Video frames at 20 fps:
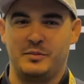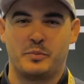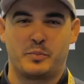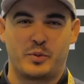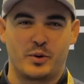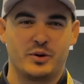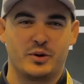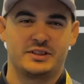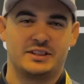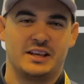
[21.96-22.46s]

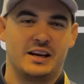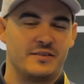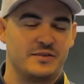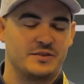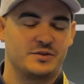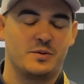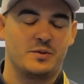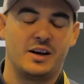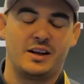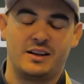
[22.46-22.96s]
pro staff
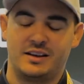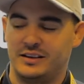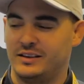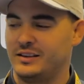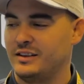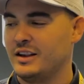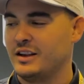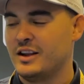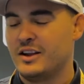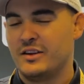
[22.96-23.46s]
as well.
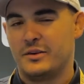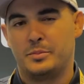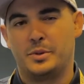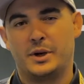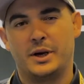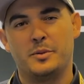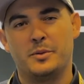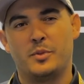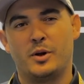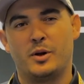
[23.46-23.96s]
I'm
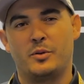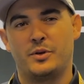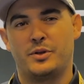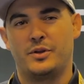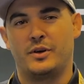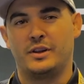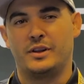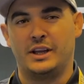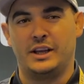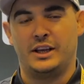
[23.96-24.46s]
very involved with
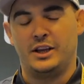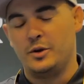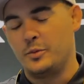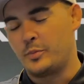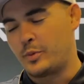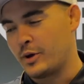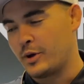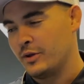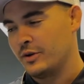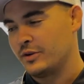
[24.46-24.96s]
all the new
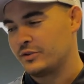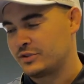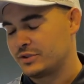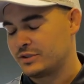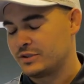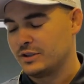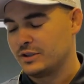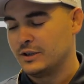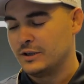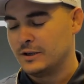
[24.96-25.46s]

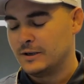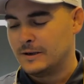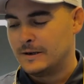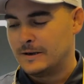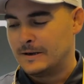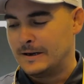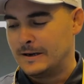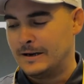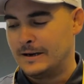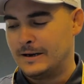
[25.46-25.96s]
products
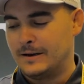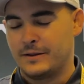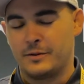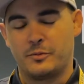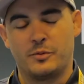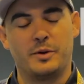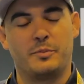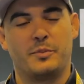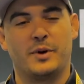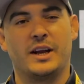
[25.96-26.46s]
that
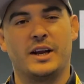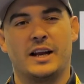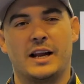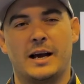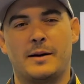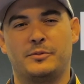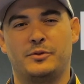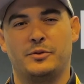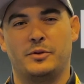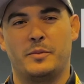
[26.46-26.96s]
we're bringing
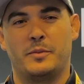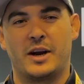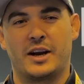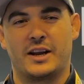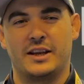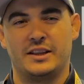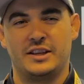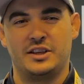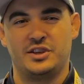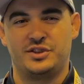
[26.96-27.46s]
up to the
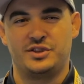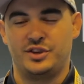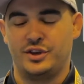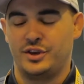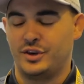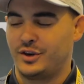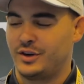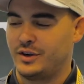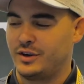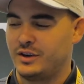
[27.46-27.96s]
market this
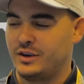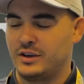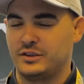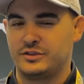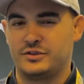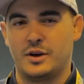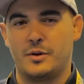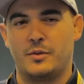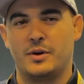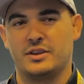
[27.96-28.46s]
year.
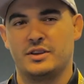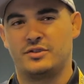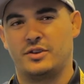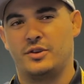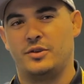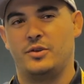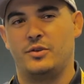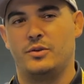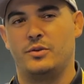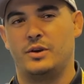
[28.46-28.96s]
So I want to show
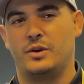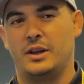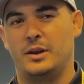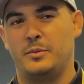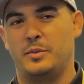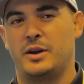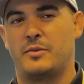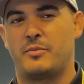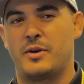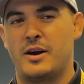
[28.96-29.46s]
you a little
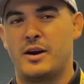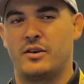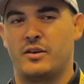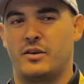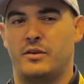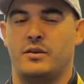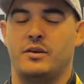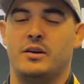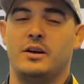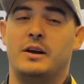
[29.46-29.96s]
bit around
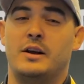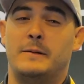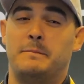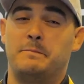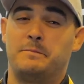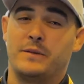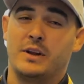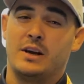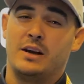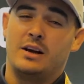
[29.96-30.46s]

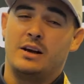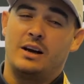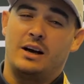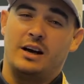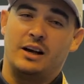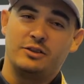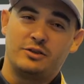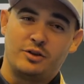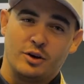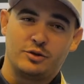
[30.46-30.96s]

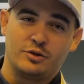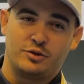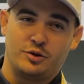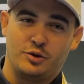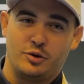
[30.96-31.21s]
and talk to you